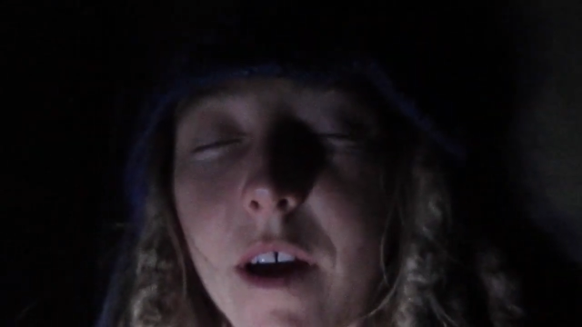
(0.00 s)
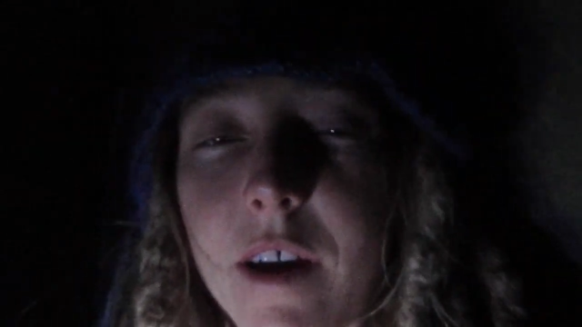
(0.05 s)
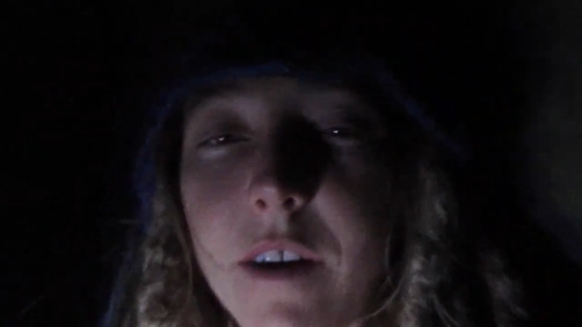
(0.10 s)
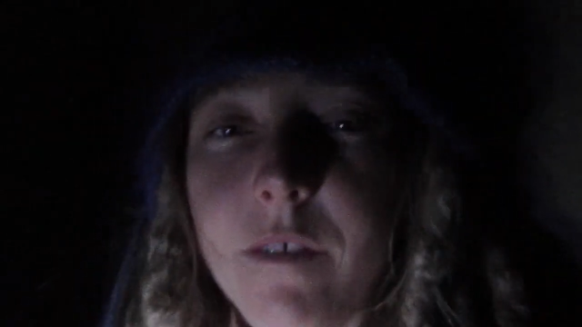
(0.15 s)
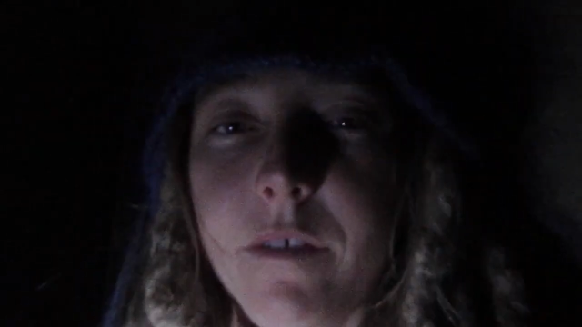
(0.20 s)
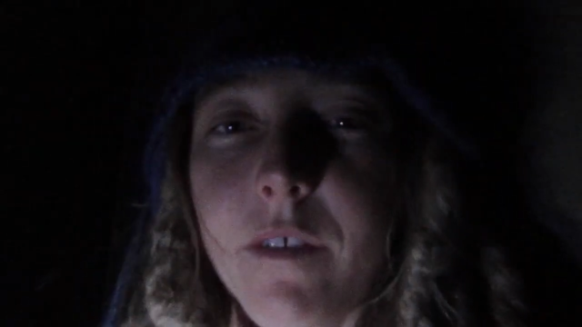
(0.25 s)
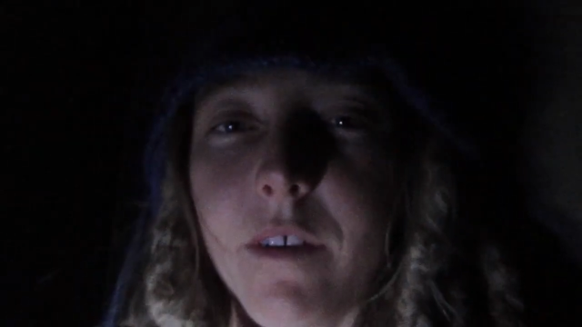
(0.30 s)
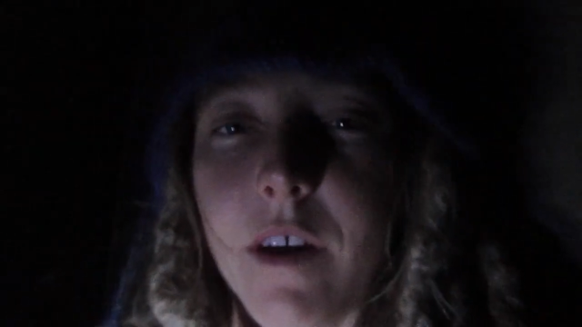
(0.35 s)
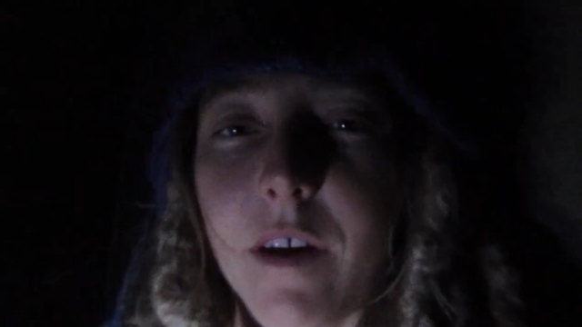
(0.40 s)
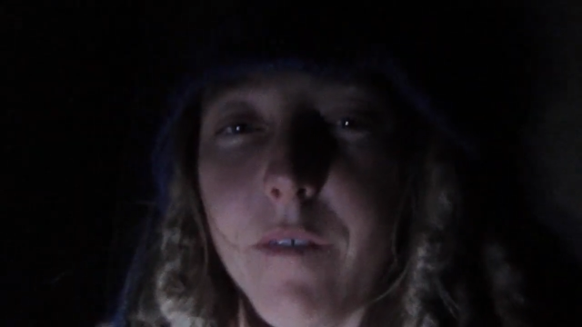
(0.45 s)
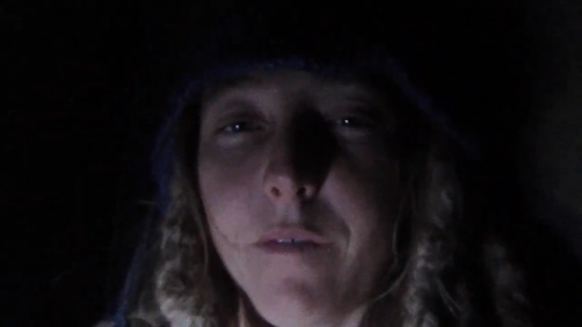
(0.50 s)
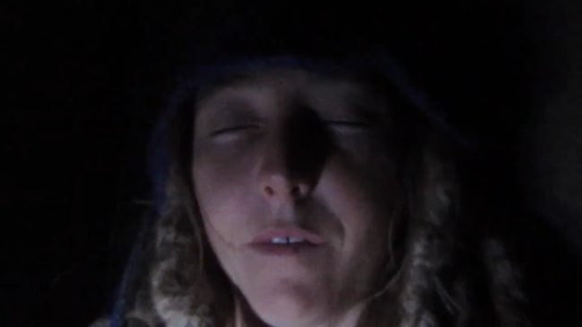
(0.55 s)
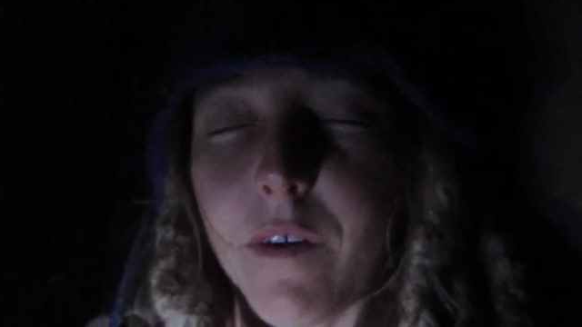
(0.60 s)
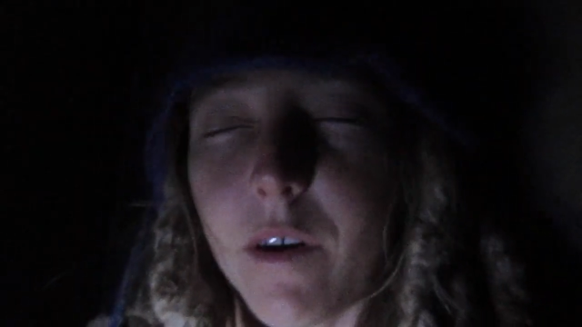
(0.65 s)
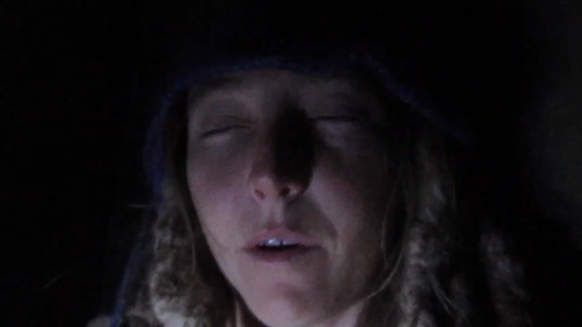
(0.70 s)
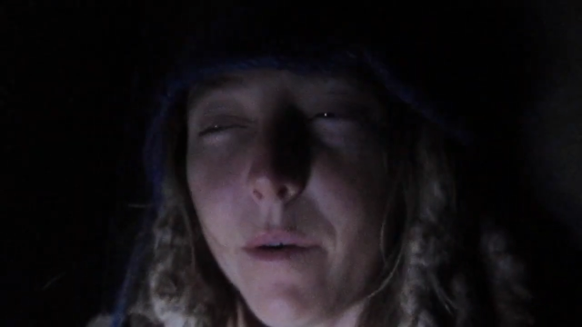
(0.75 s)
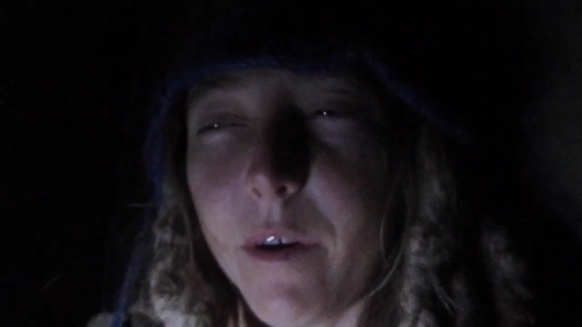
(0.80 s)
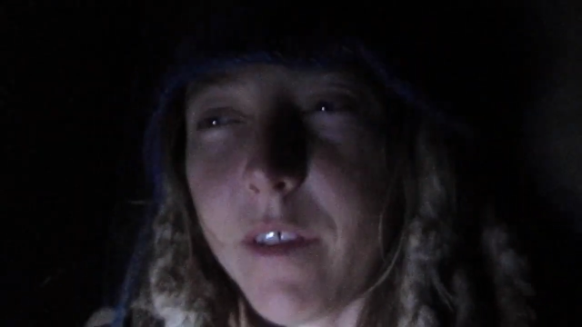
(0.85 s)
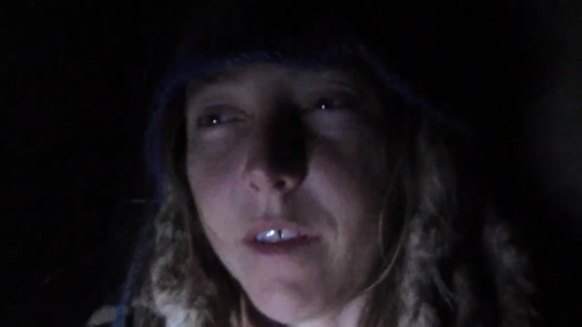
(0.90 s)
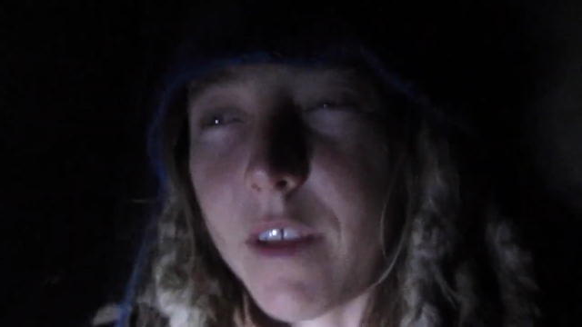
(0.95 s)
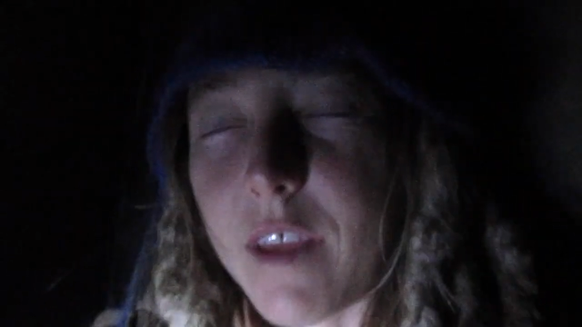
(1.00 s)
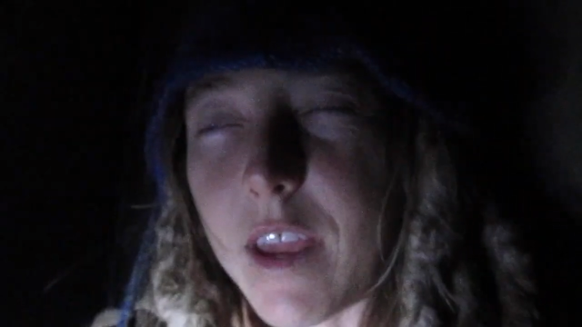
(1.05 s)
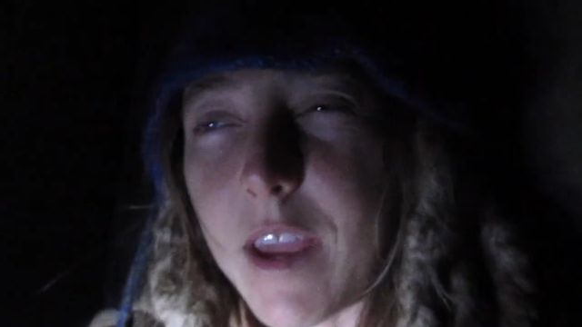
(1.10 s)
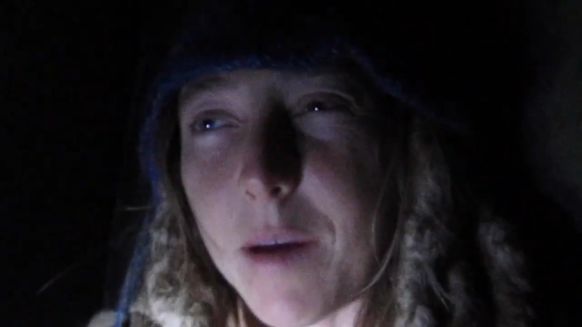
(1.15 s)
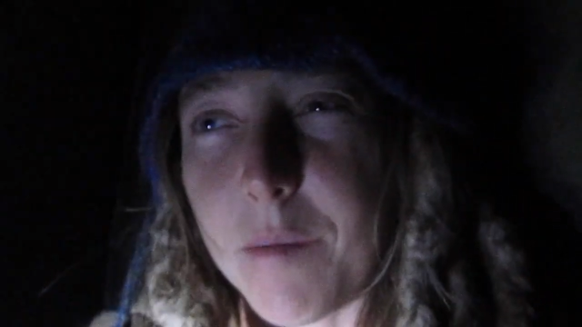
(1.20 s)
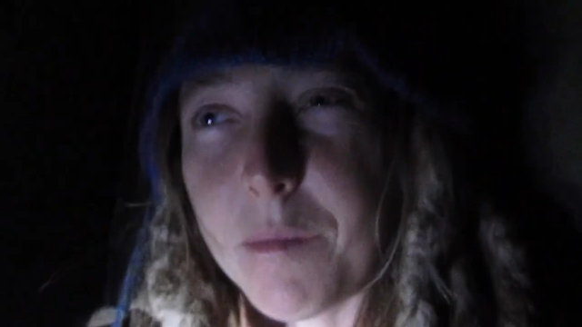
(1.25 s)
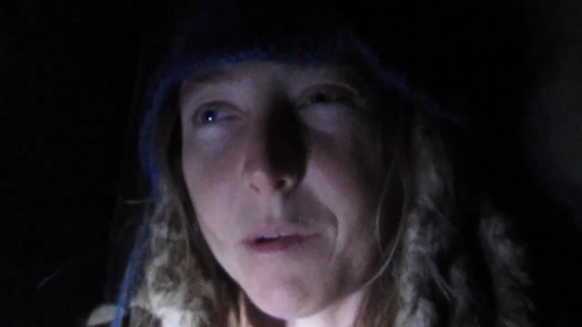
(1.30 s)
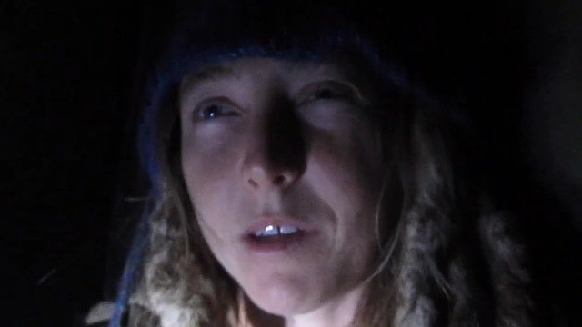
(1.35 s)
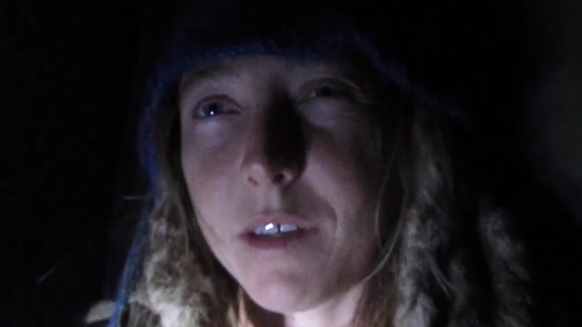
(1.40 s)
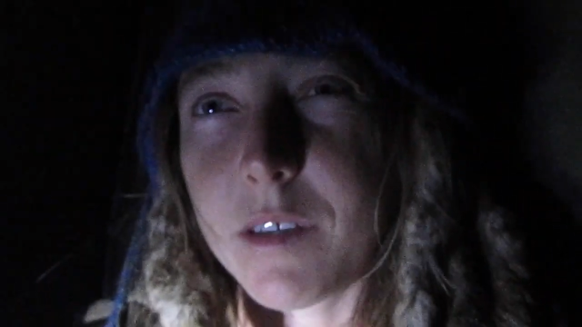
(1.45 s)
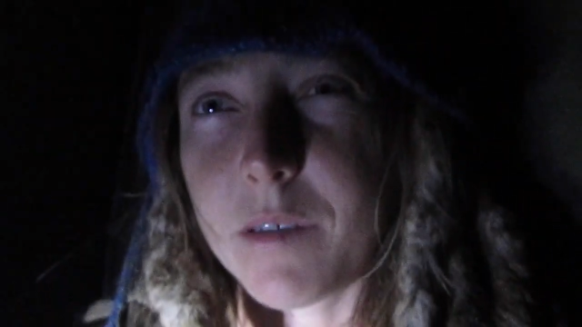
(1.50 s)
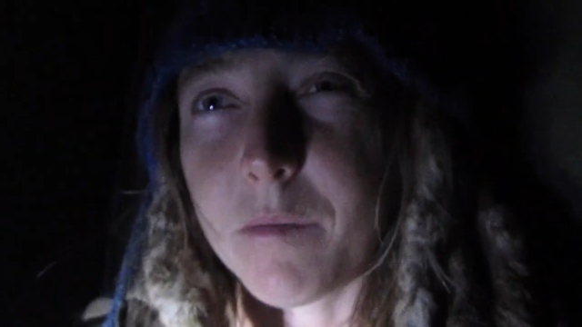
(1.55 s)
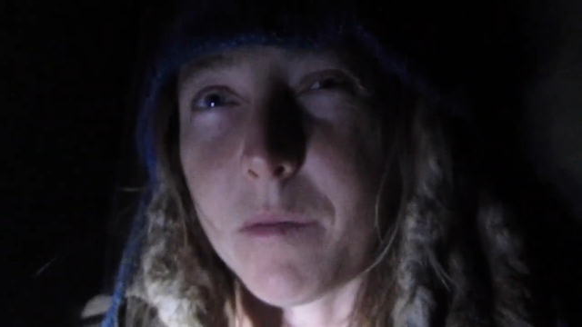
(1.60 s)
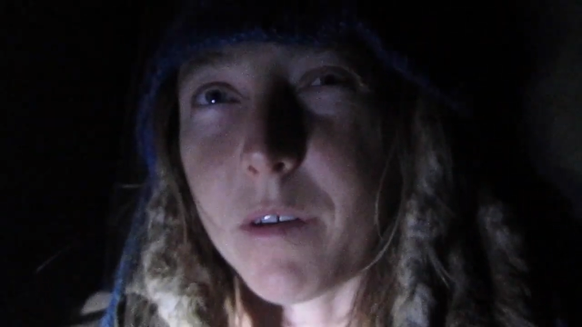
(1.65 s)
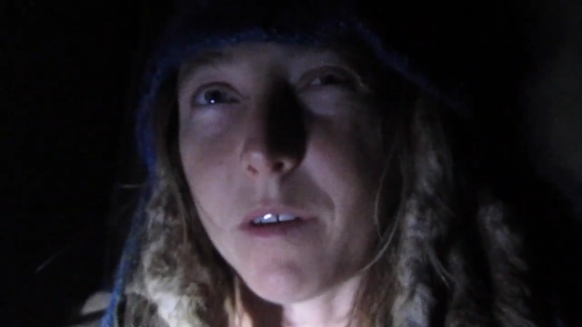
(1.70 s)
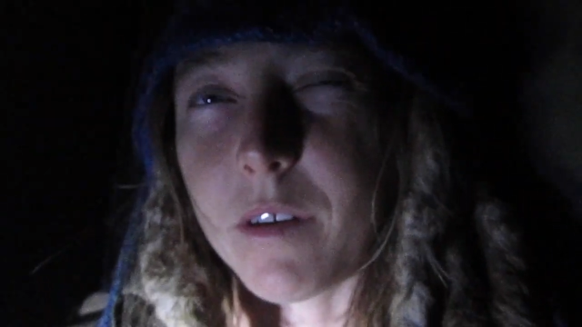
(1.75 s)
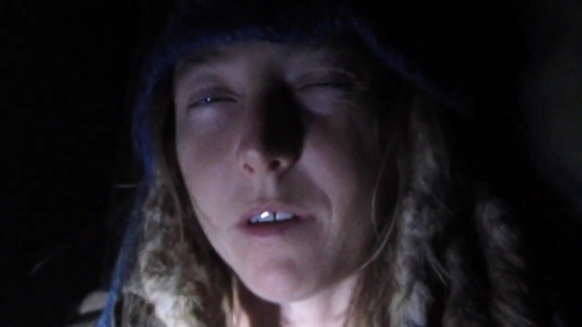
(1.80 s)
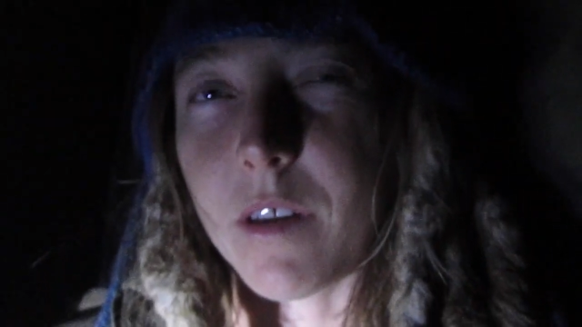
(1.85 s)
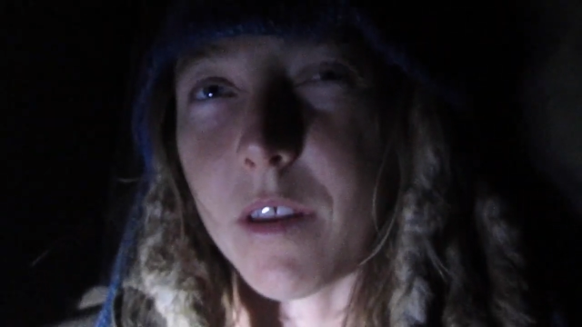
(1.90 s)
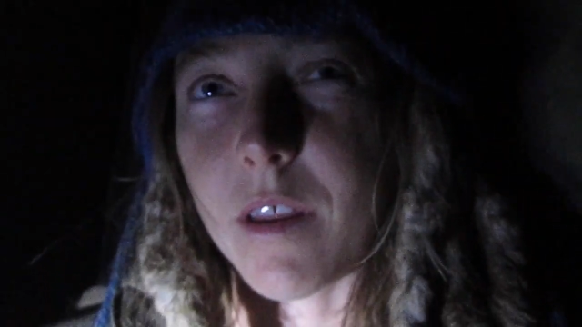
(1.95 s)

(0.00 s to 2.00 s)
I don't know how far away the camp is, but